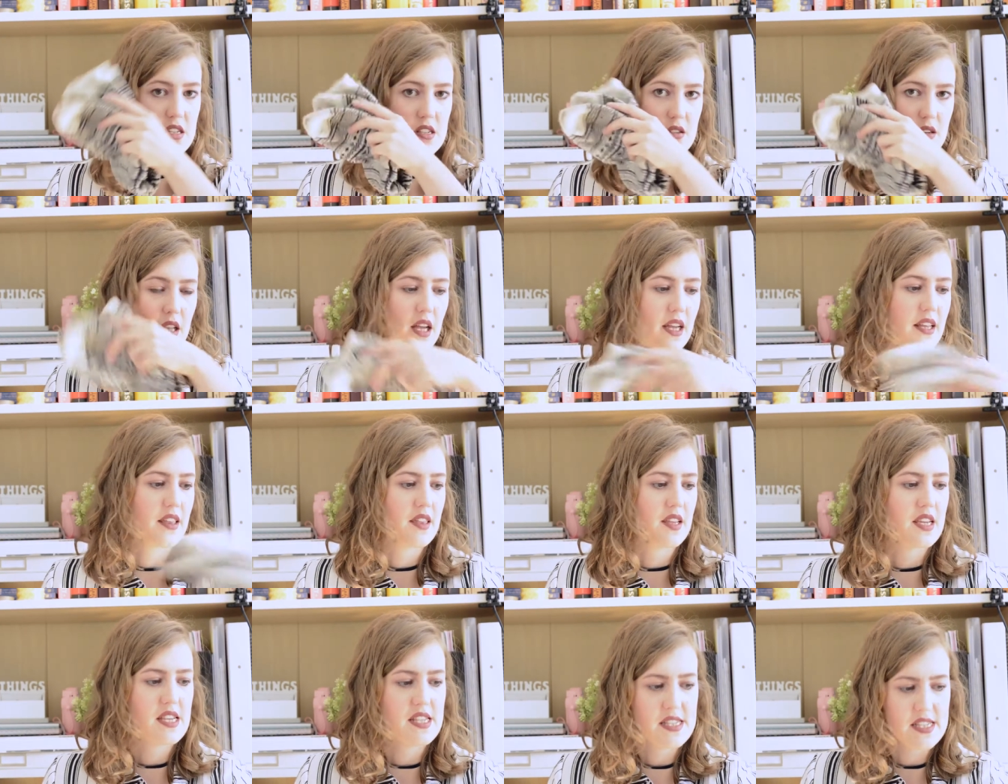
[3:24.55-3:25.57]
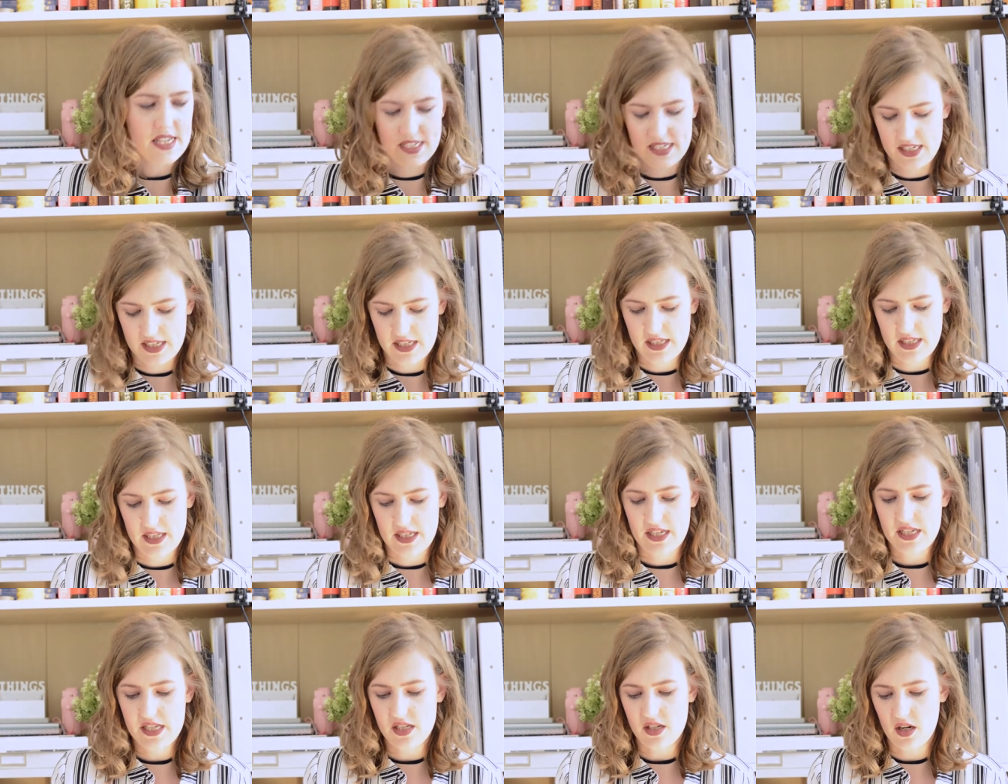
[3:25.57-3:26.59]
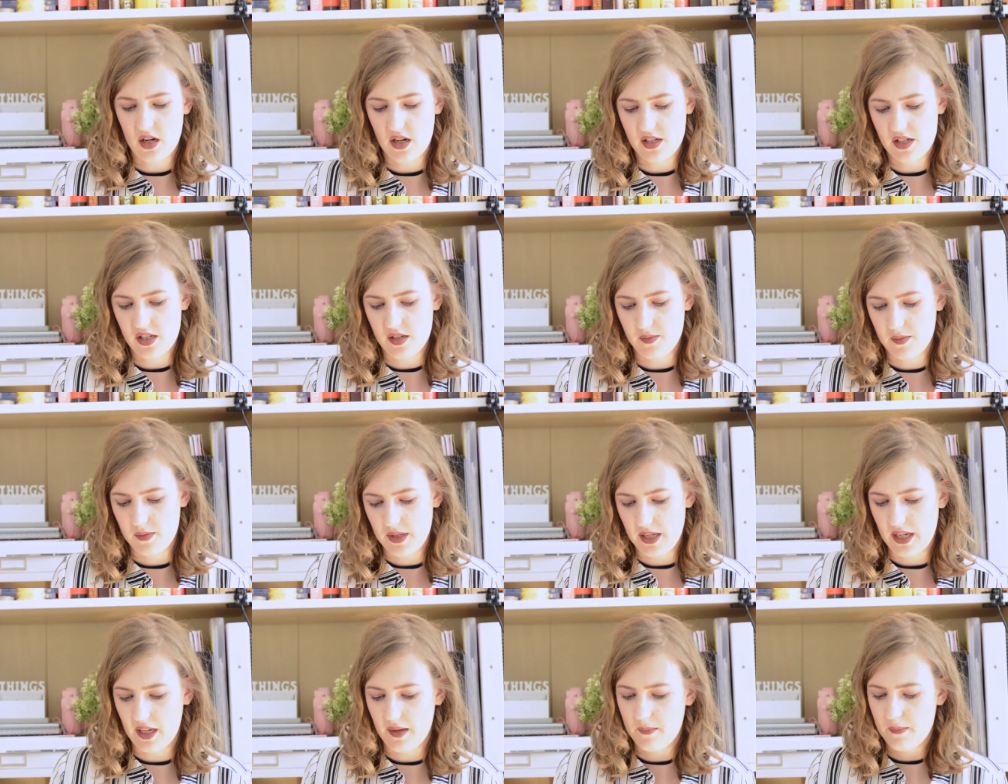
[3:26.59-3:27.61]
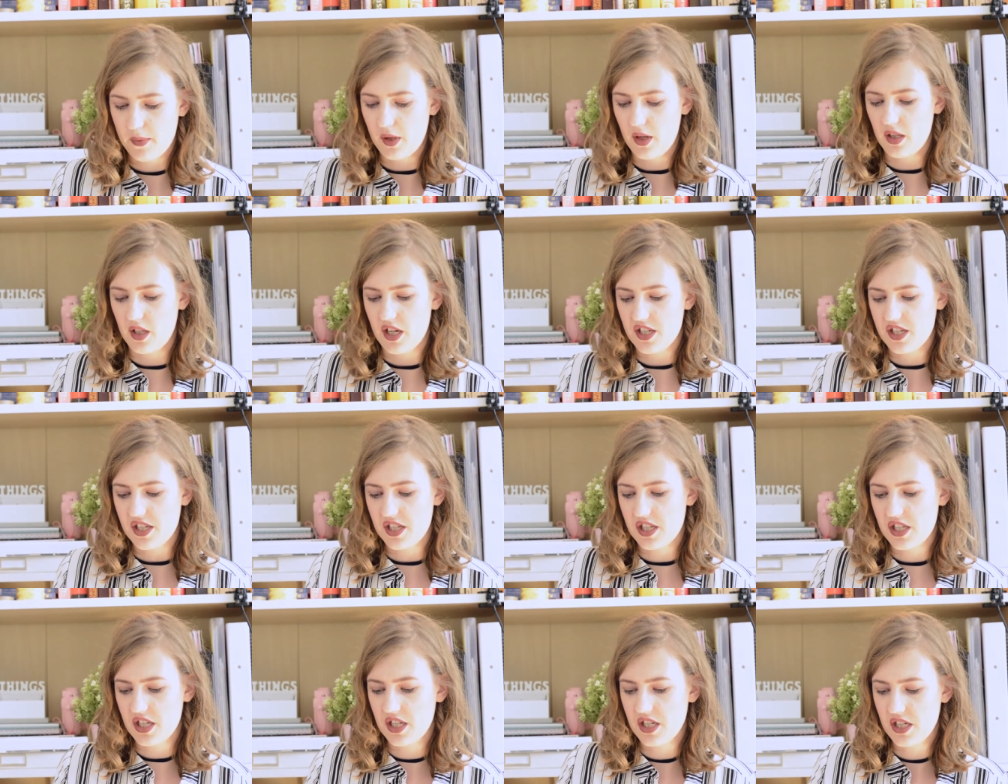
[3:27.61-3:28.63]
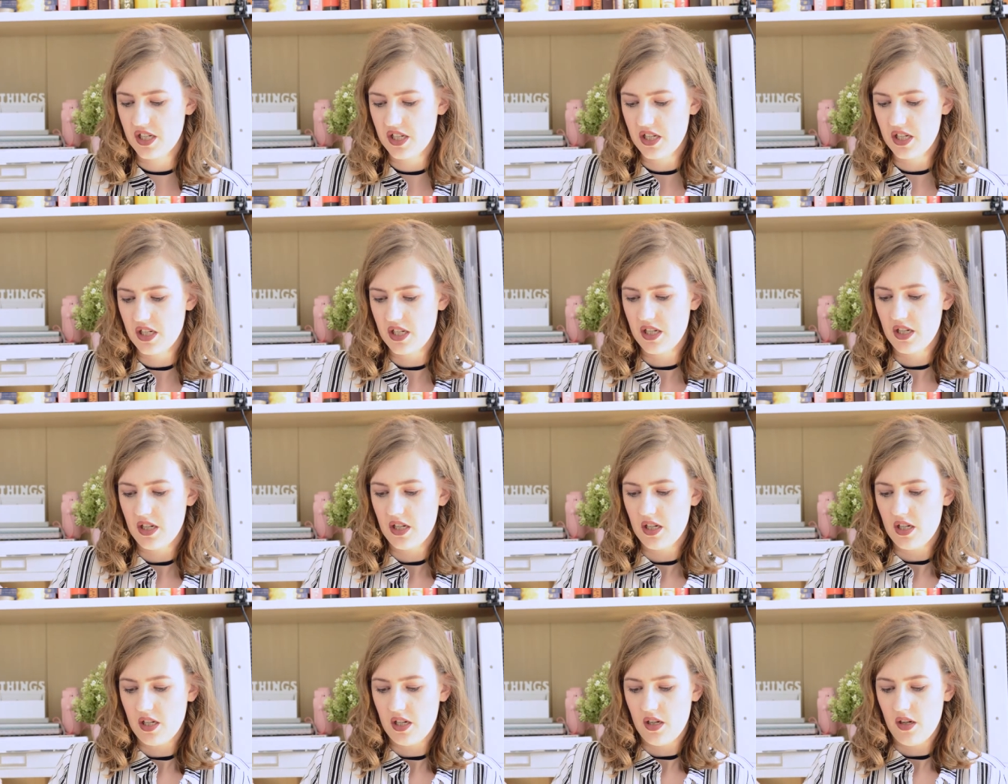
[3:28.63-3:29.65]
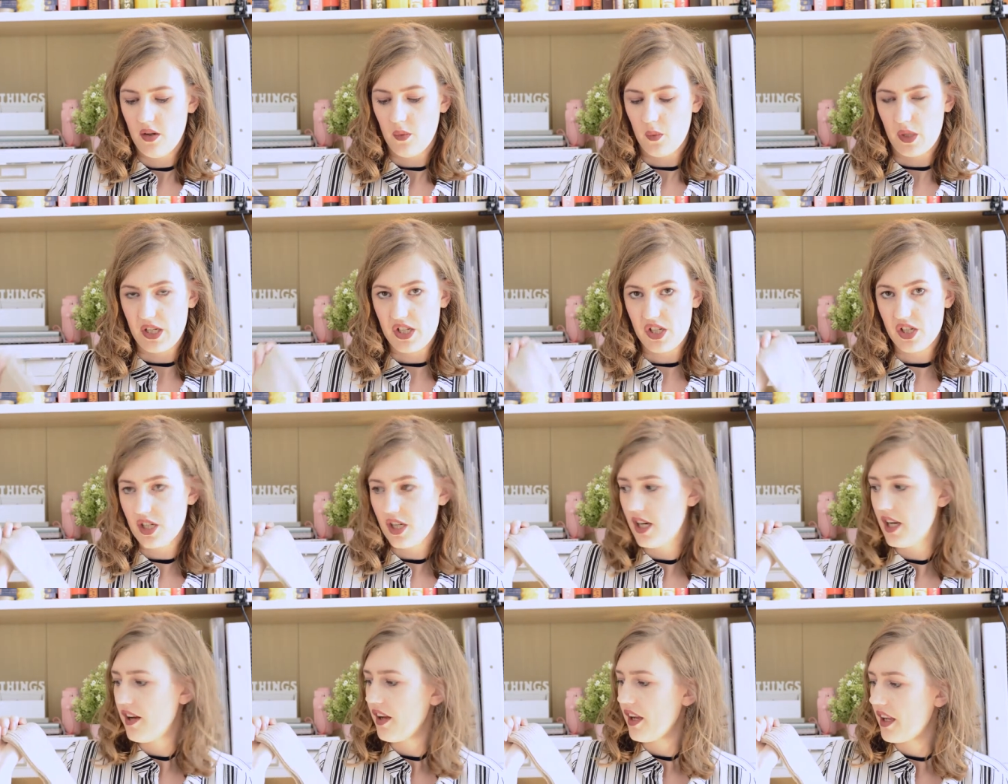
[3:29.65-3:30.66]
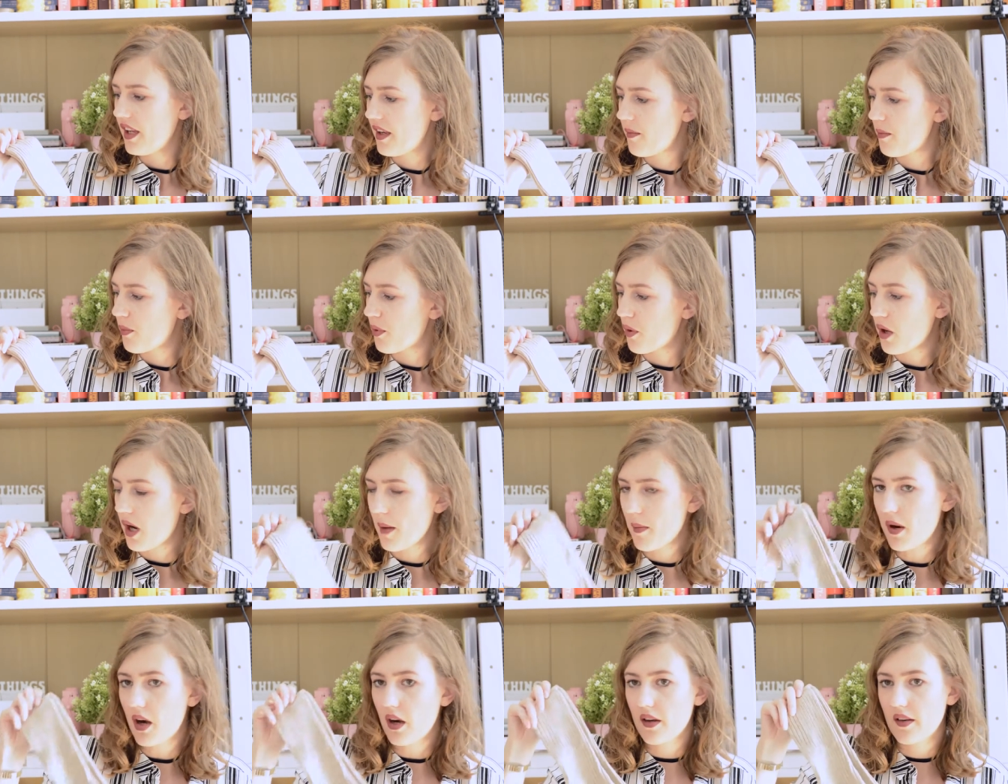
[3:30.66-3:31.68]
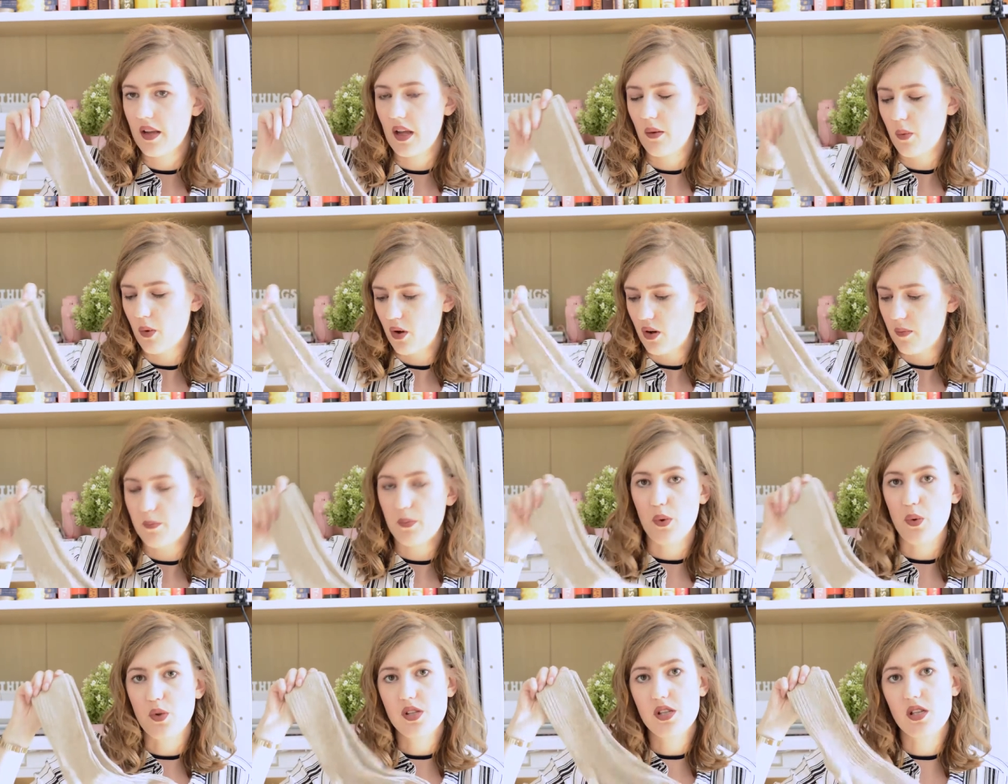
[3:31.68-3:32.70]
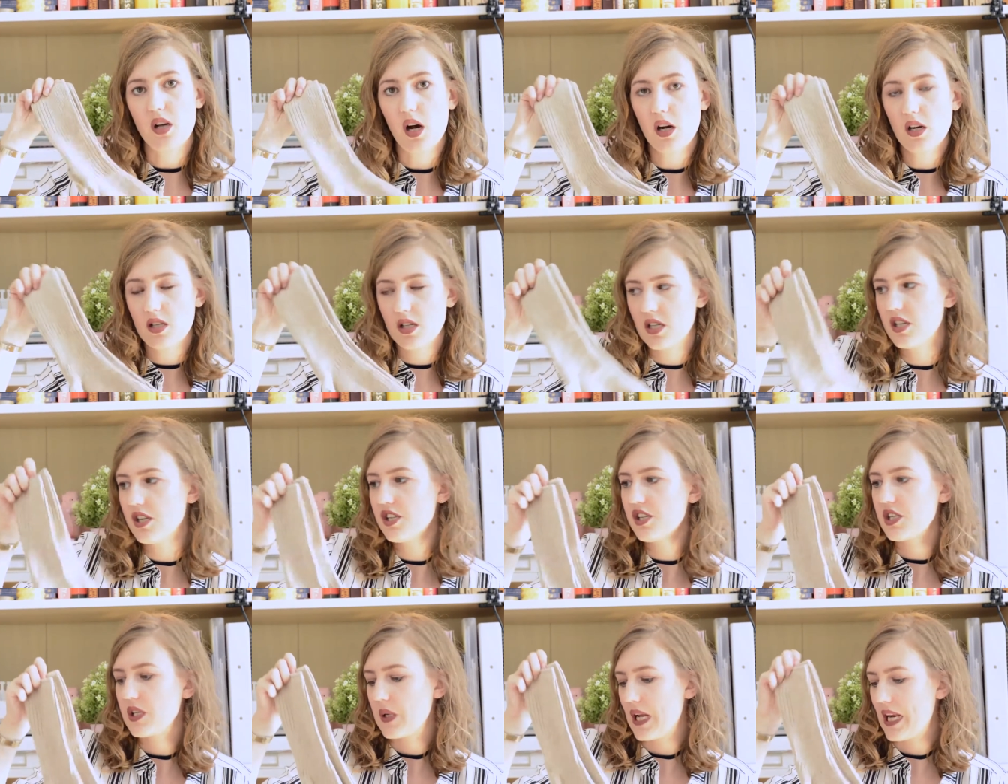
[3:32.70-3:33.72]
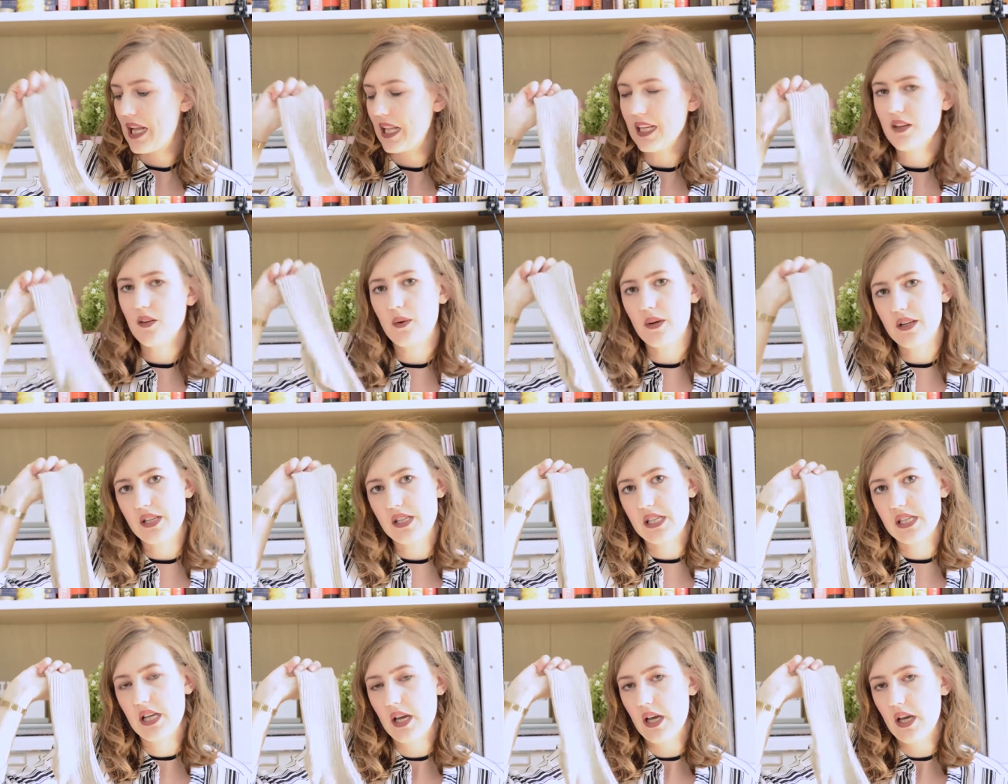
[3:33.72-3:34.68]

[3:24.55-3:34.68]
So I like these, and then these are some that I bought last winter in Primark. They were boot socks, so and I like to wear these